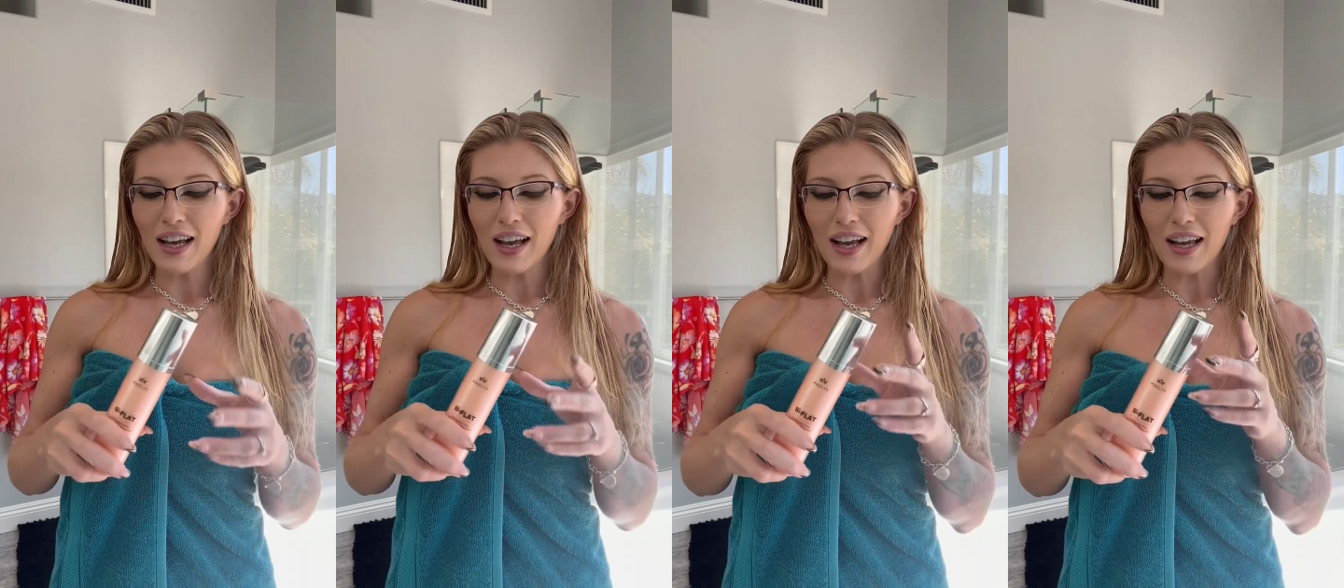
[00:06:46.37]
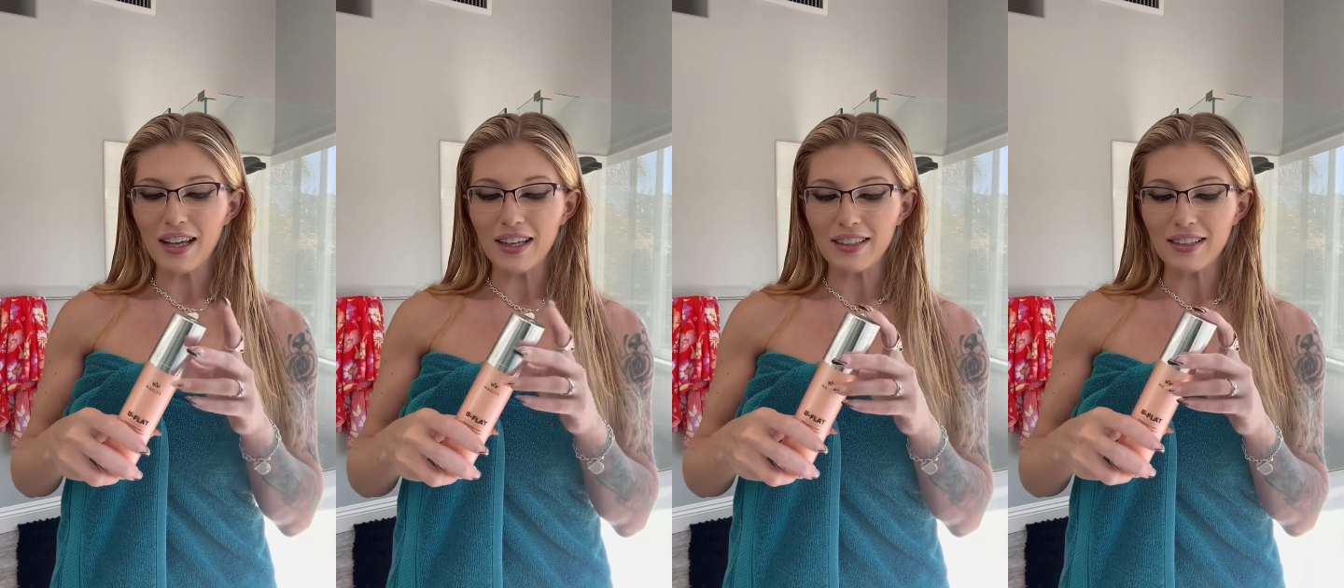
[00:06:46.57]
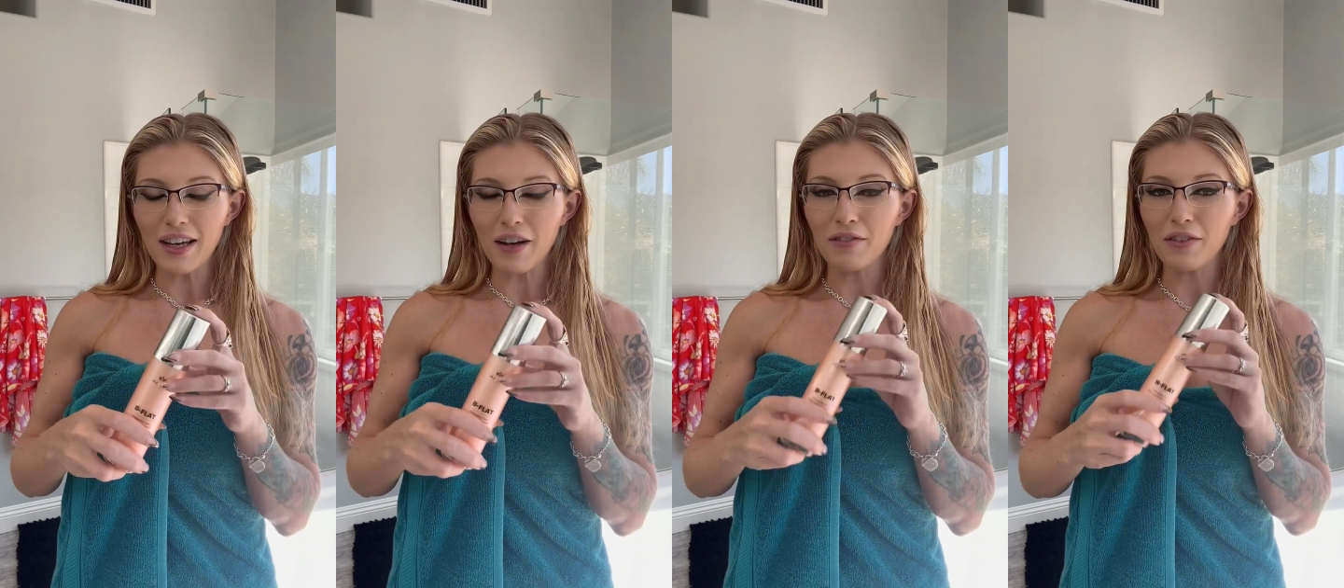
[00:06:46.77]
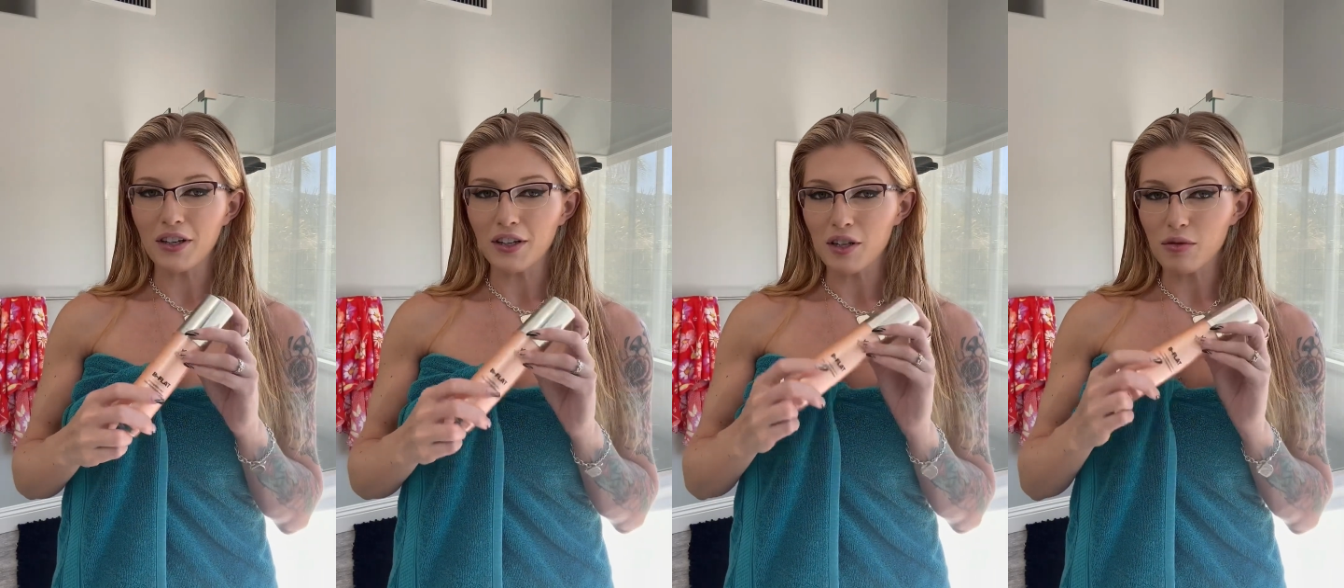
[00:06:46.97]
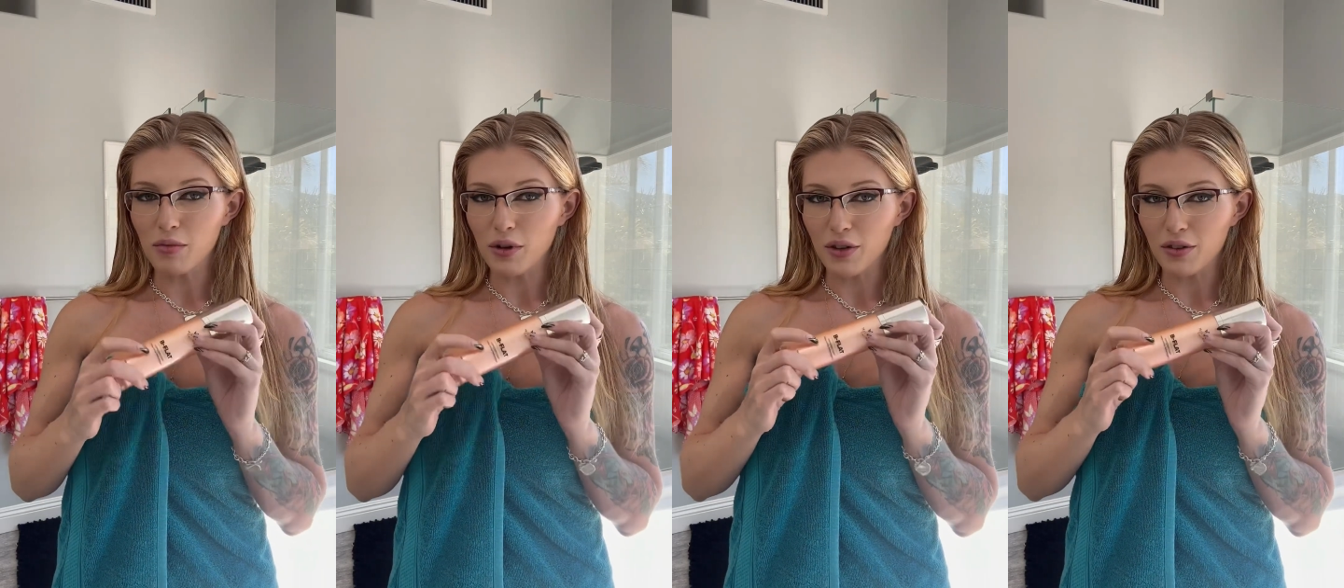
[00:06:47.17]
It
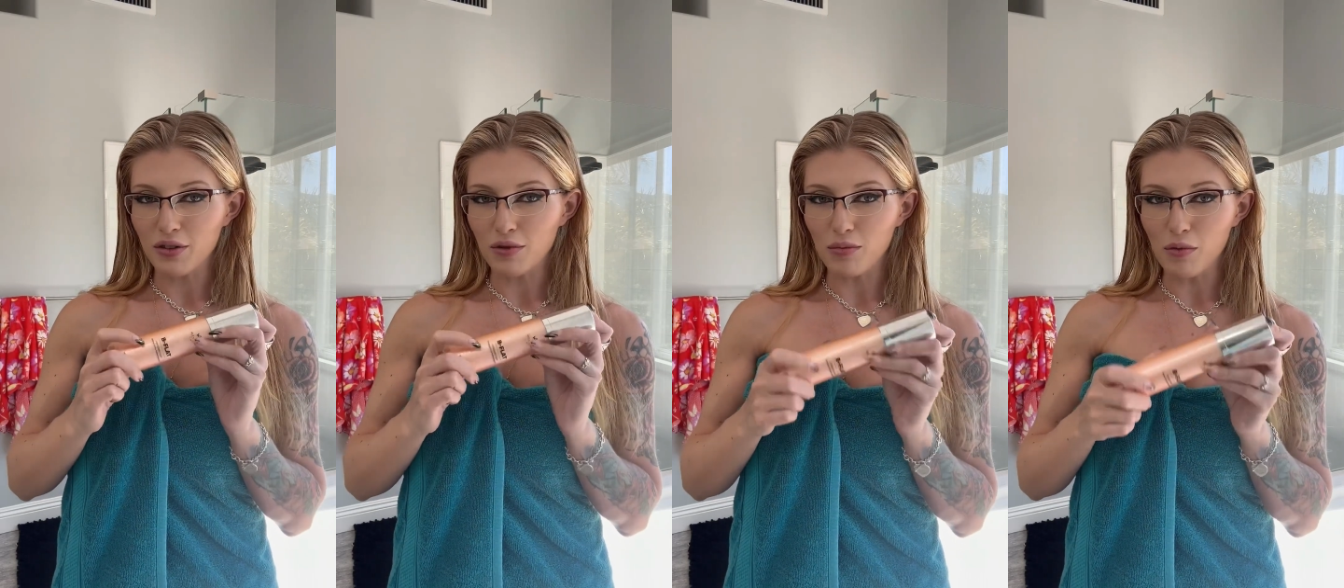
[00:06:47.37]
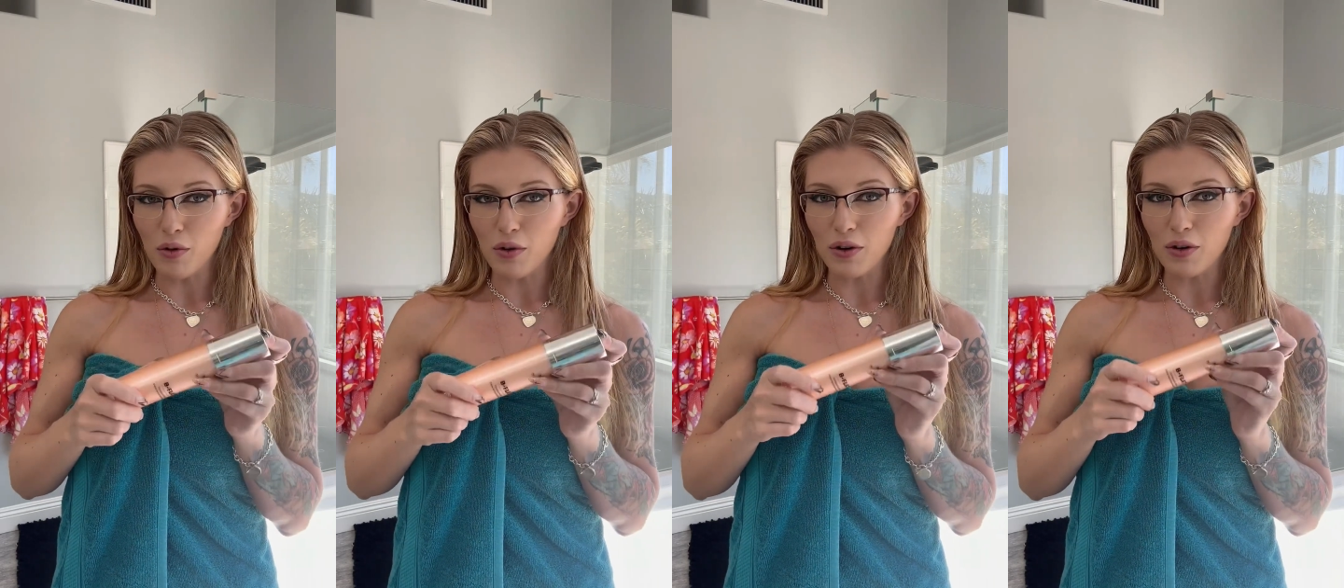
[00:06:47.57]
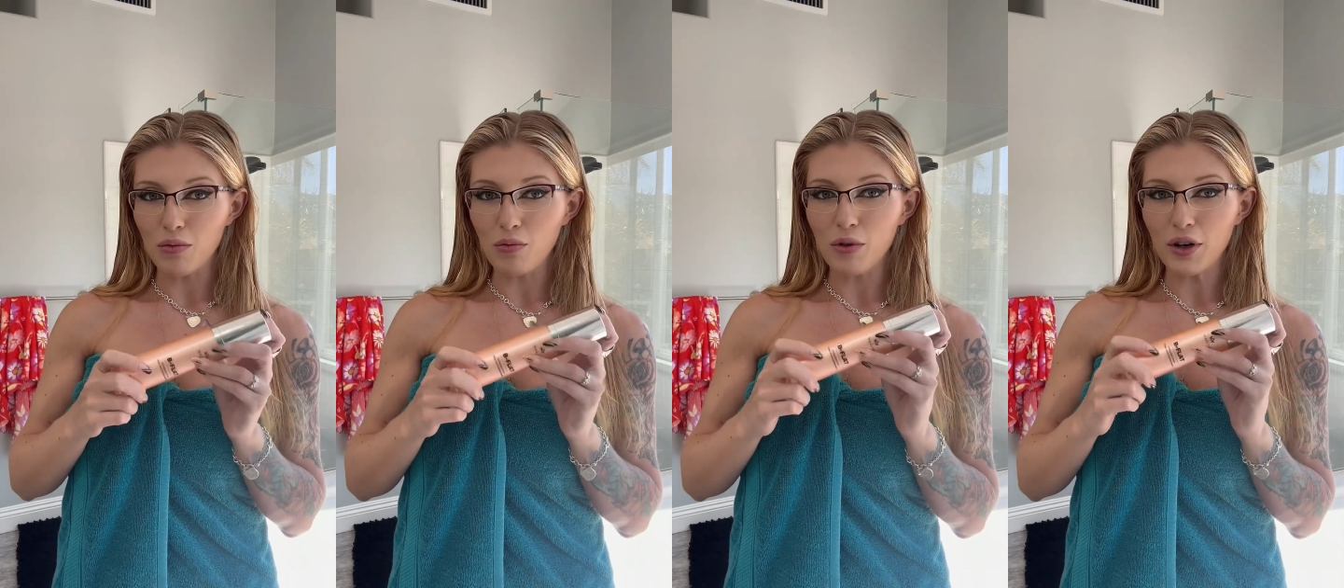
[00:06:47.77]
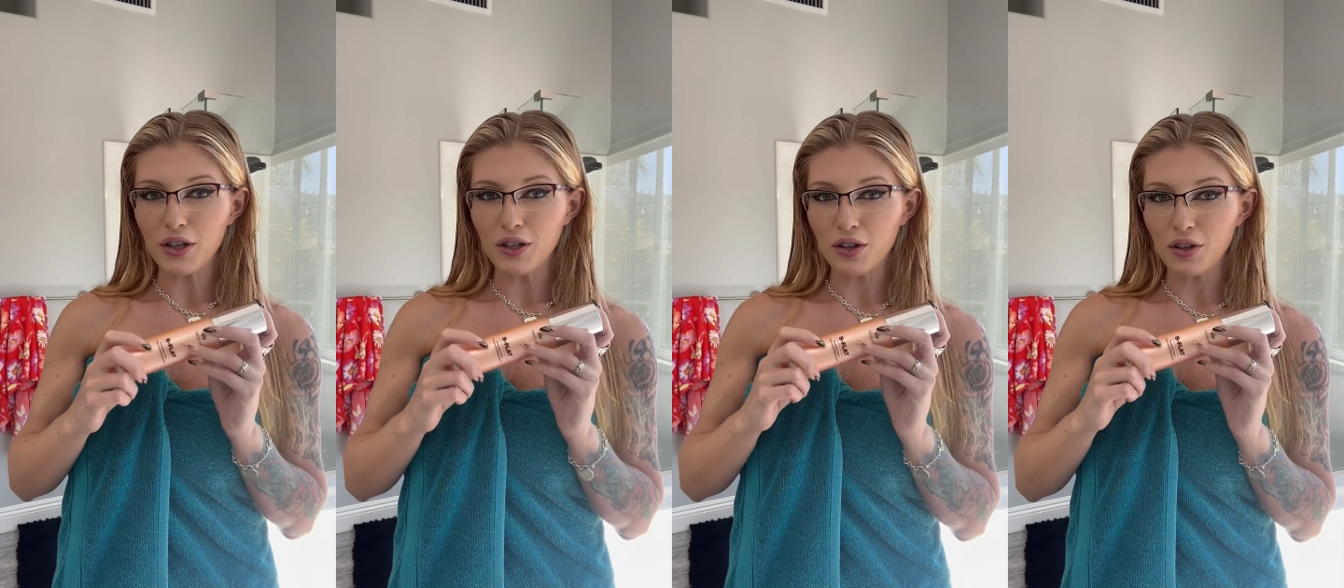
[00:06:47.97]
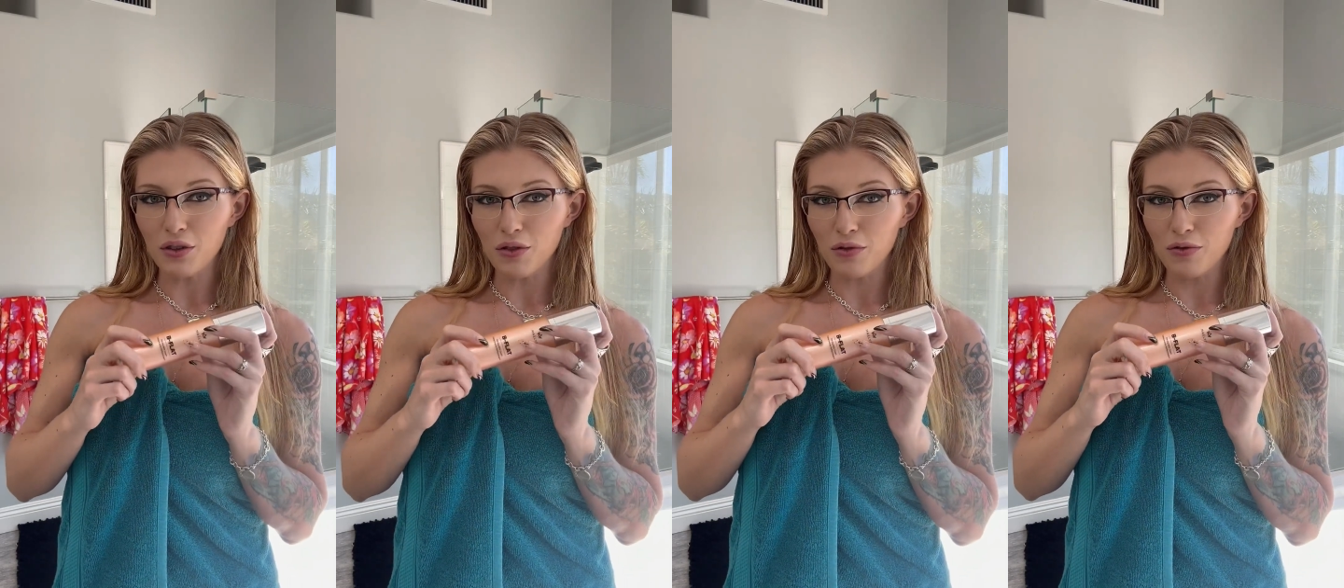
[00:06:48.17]
definitely burns more
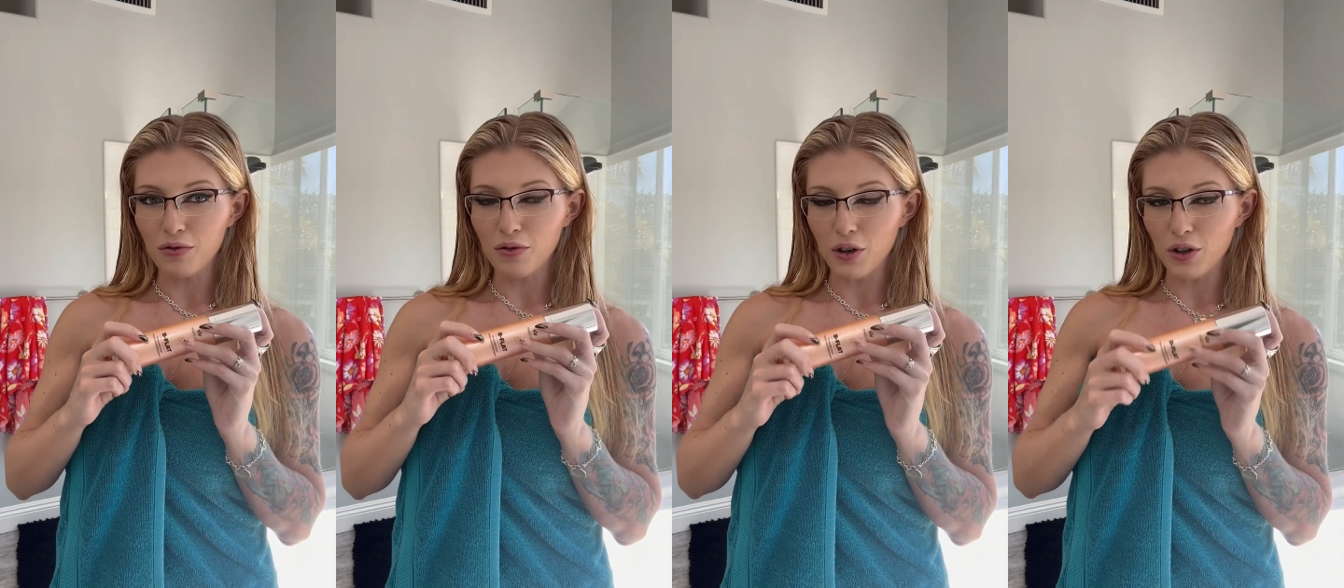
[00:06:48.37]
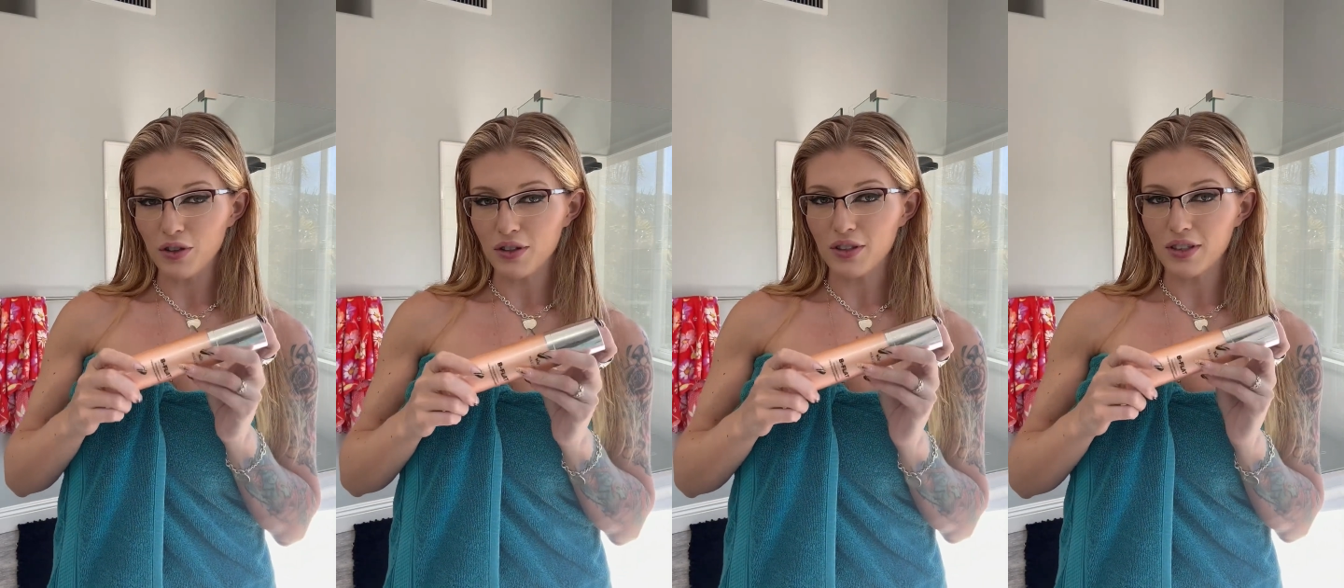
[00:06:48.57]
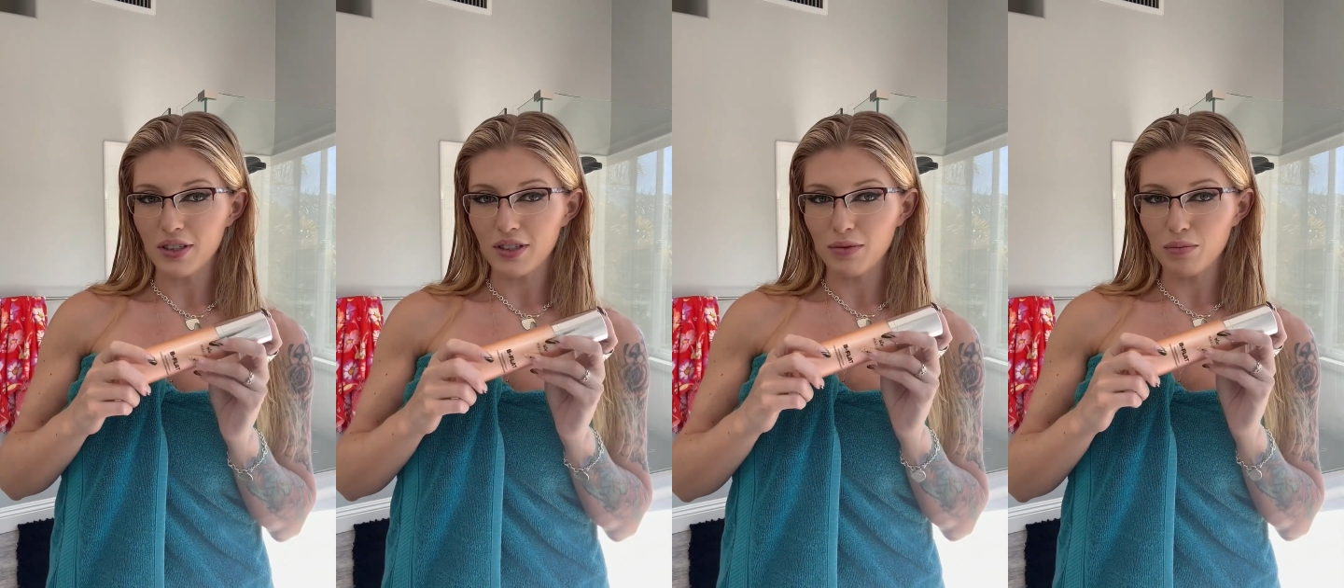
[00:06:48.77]
when you first